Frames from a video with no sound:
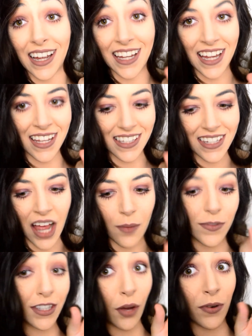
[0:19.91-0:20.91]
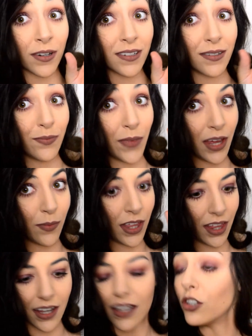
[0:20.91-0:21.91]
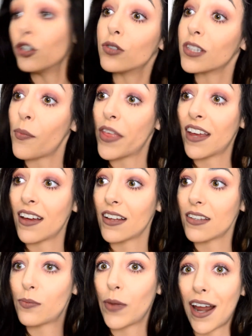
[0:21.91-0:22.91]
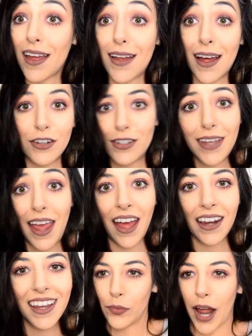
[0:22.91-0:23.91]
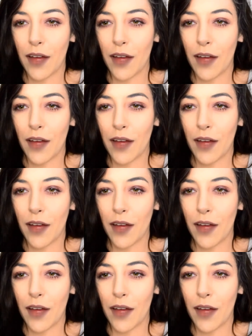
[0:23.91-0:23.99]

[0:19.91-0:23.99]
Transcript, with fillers: I can't stop someone make me like use something else, but I, I just can't.